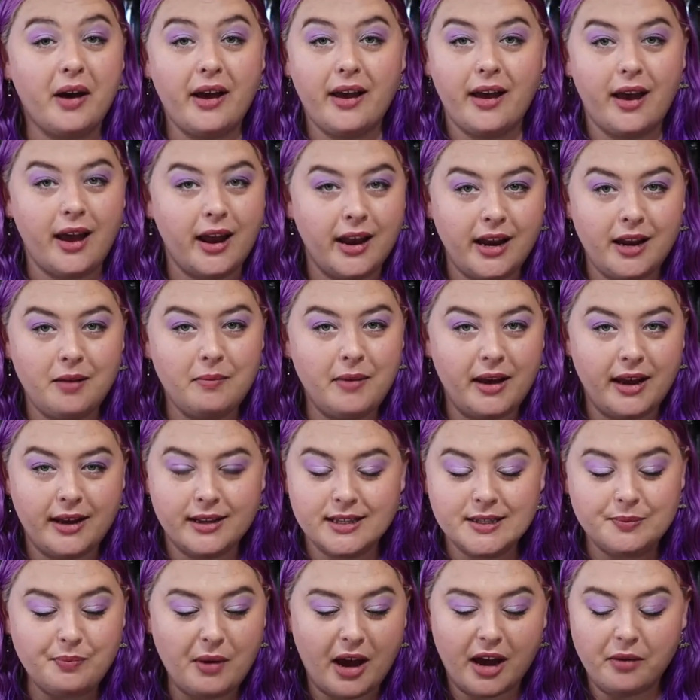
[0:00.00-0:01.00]
by any
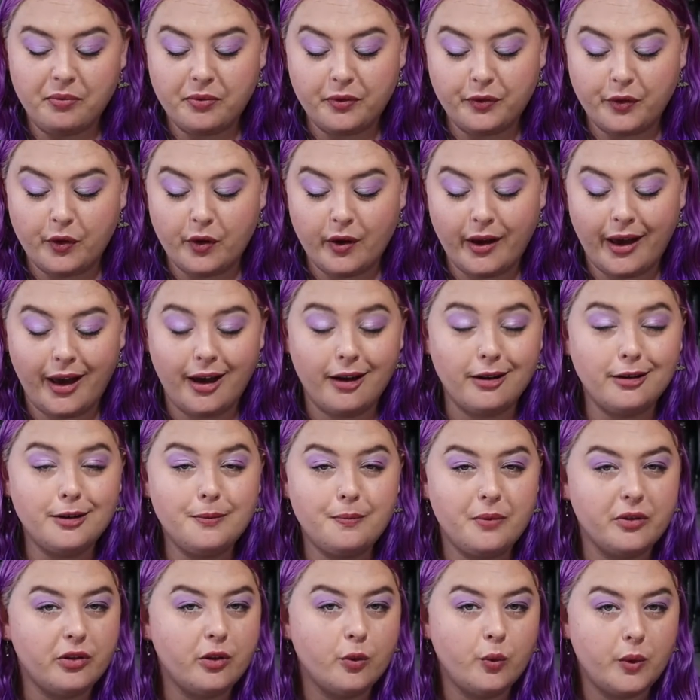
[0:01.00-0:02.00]
means bad beforehand,
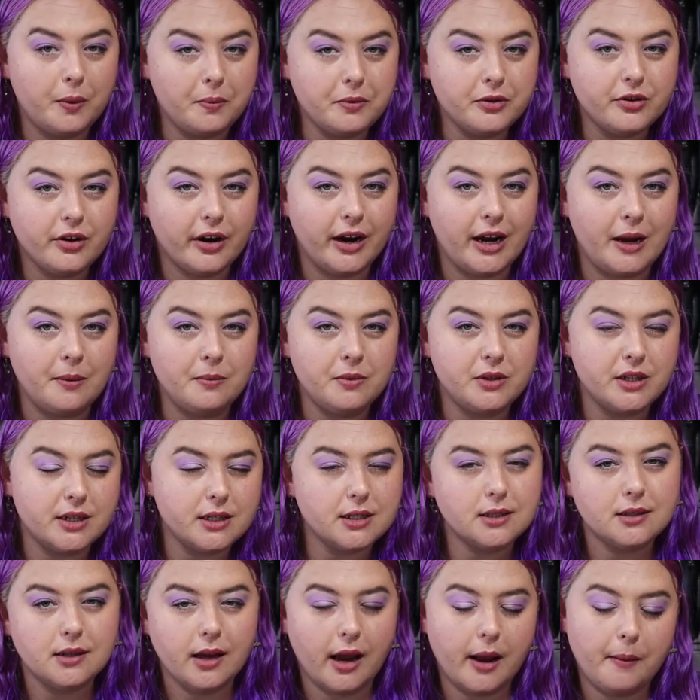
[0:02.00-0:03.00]
but the whipped cream
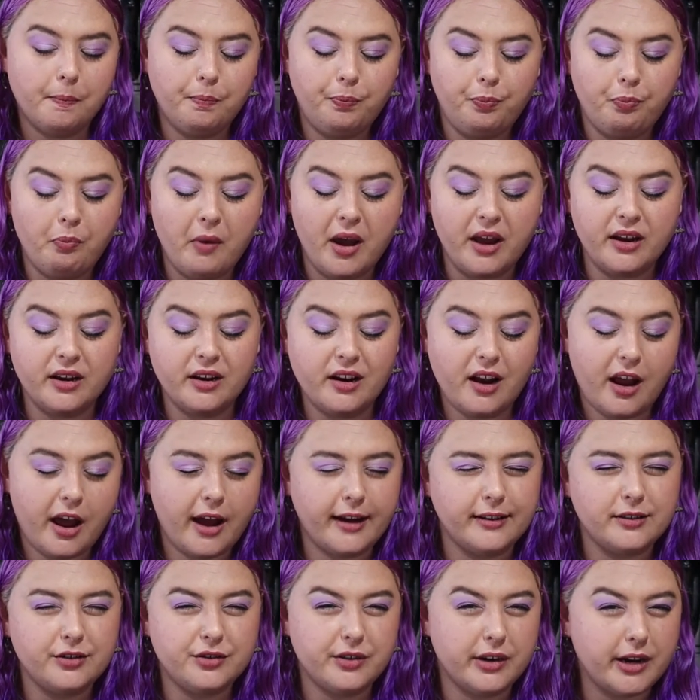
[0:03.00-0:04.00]
just like made it
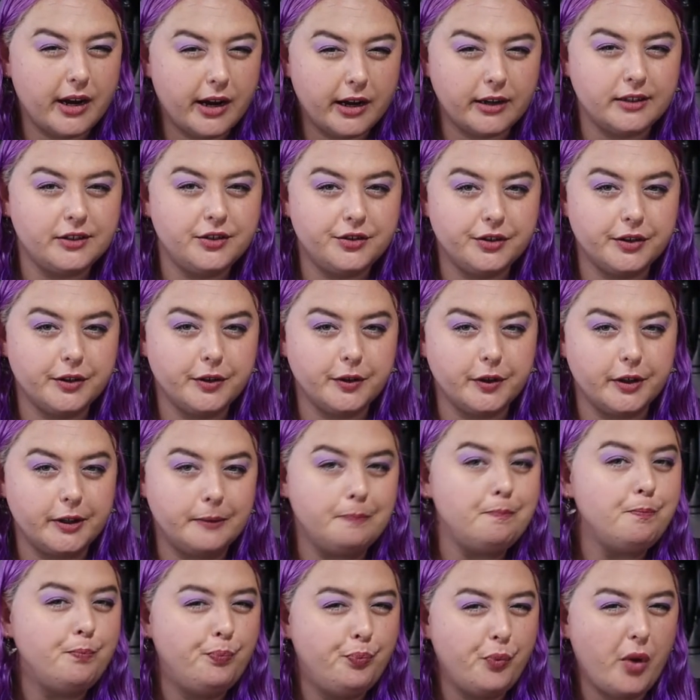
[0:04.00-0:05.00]
extra, extra good.
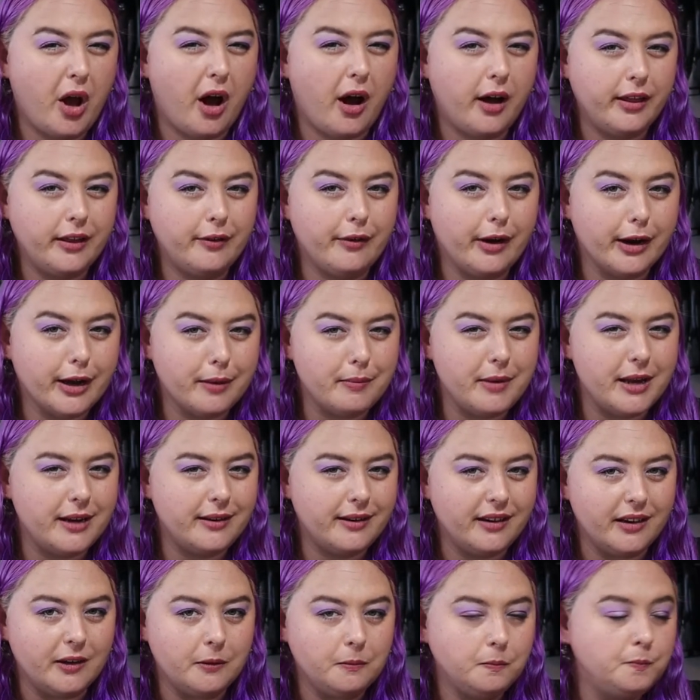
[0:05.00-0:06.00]
Highly
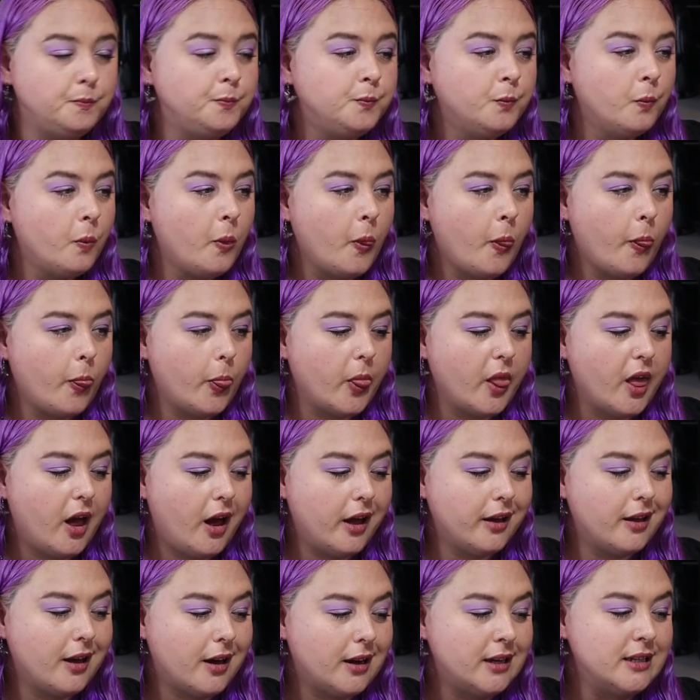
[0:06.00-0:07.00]
recommended.
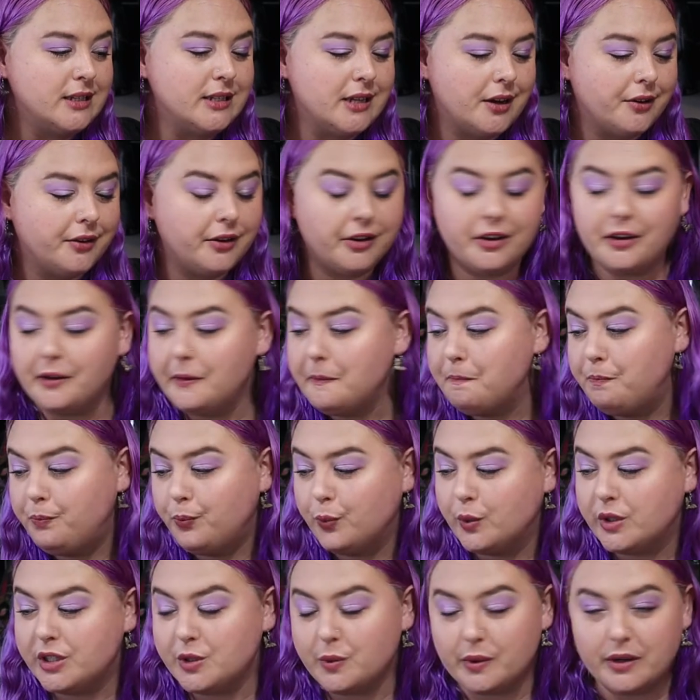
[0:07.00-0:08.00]
I can't tell you
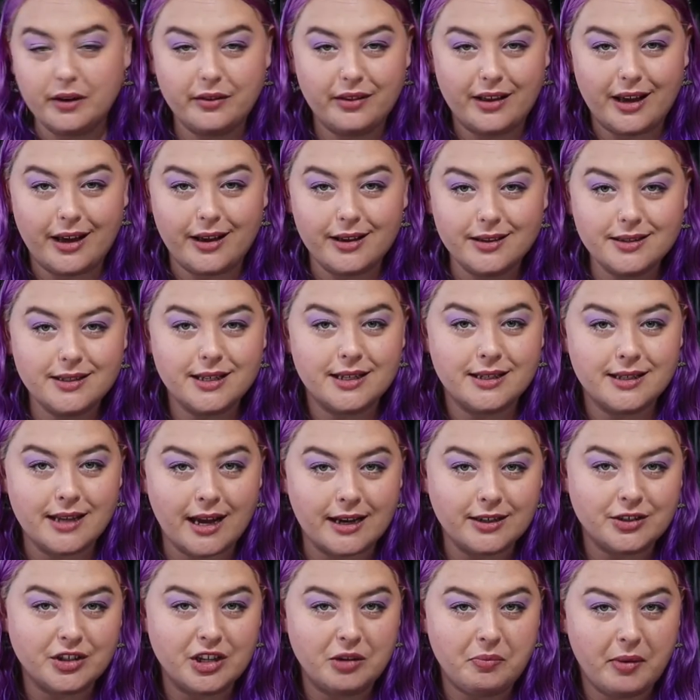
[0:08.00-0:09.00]
which one of these is
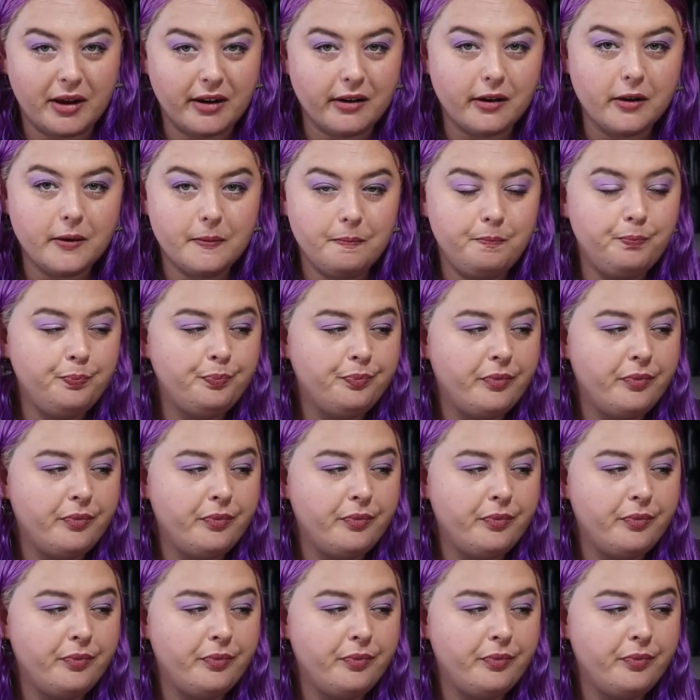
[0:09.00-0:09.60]
actually better